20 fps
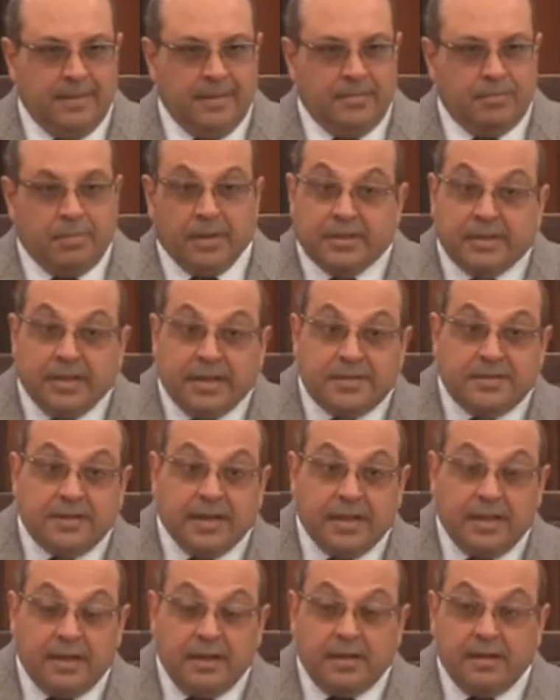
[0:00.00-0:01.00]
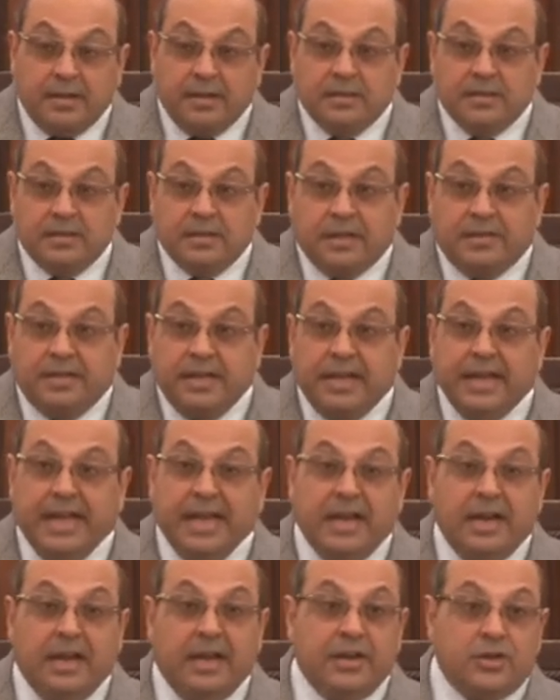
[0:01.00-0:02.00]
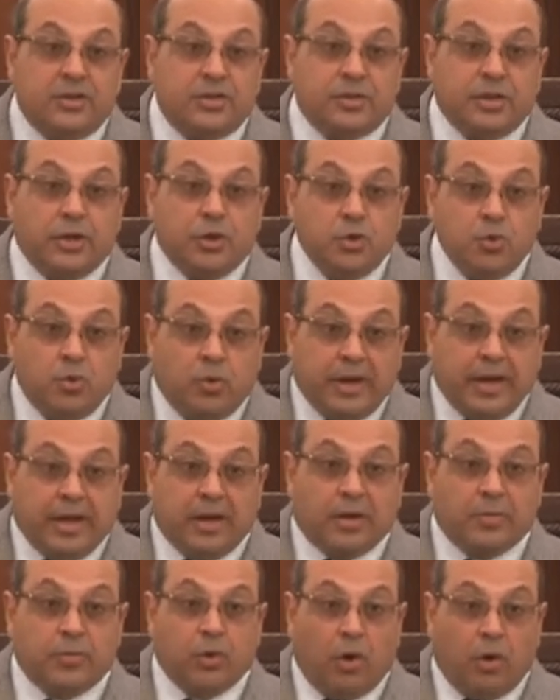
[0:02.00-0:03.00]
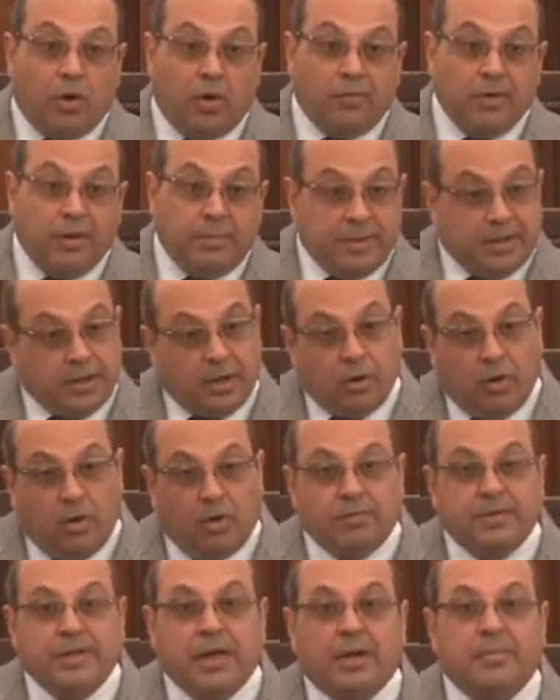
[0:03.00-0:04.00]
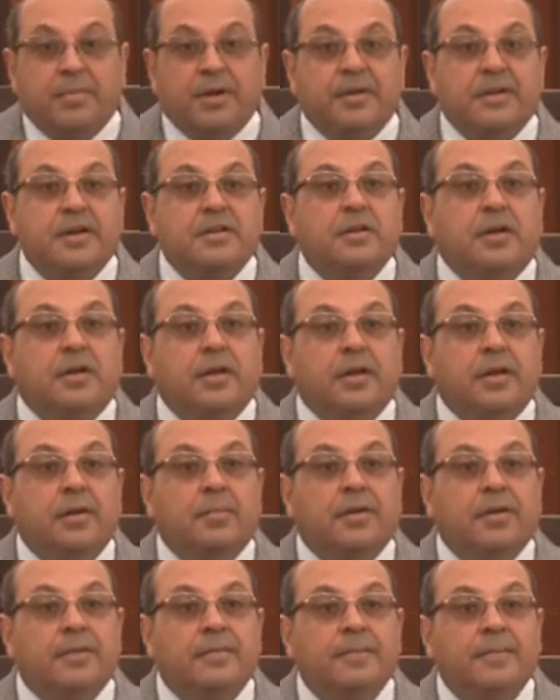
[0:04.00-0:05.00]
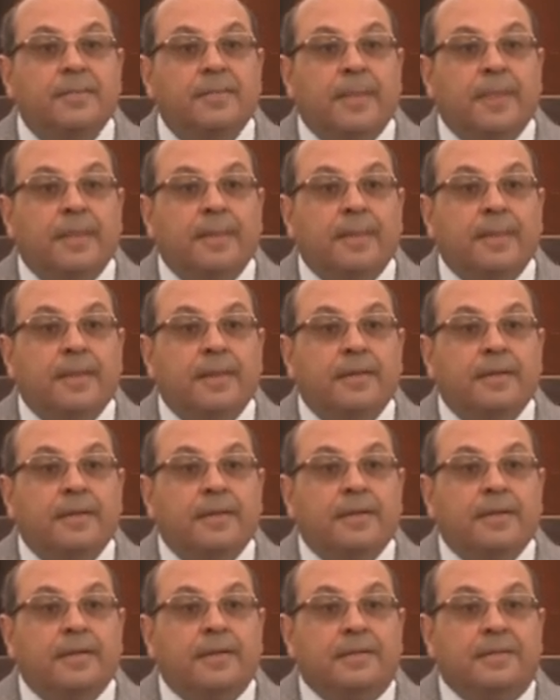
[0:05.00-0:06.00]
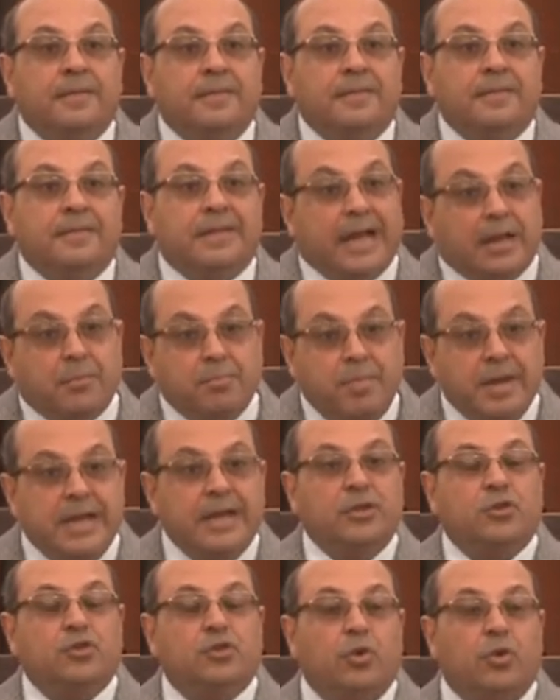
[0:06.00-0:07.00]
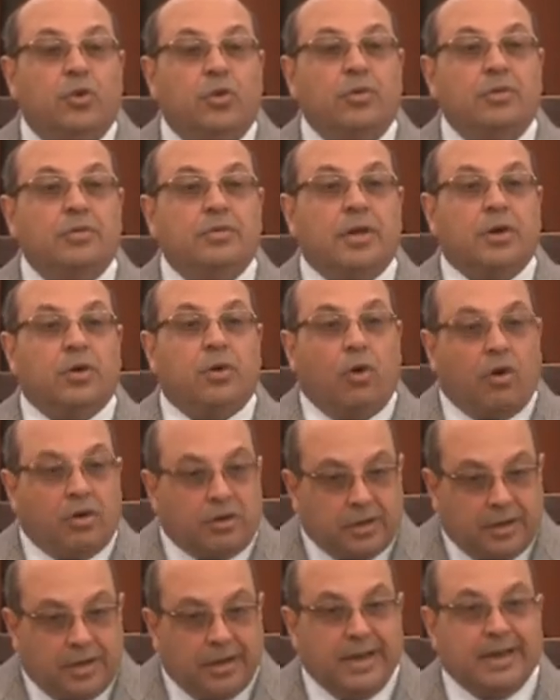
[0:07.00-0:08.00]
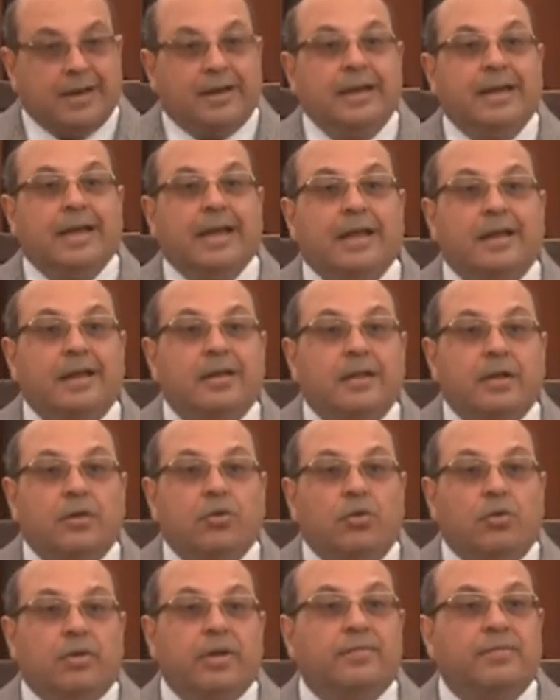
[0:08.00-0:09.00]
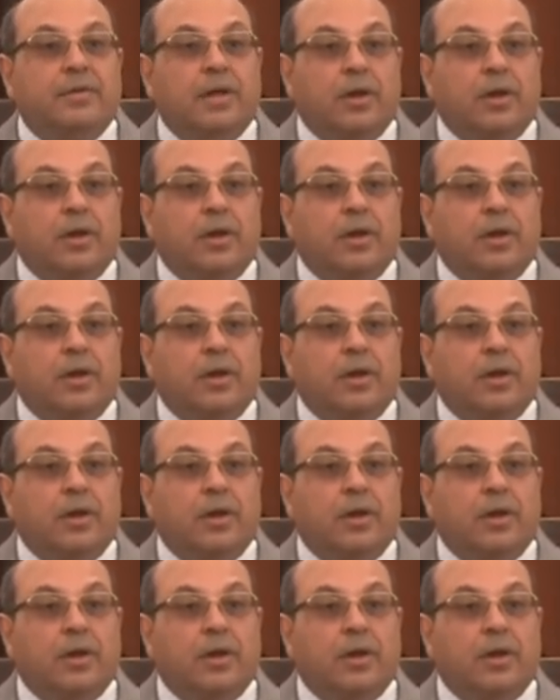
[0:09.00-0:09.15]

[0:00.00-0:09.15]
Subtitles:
But they say that the UK law will be the law of the arbitration agreement. That being so, the court correctly held that, look, if the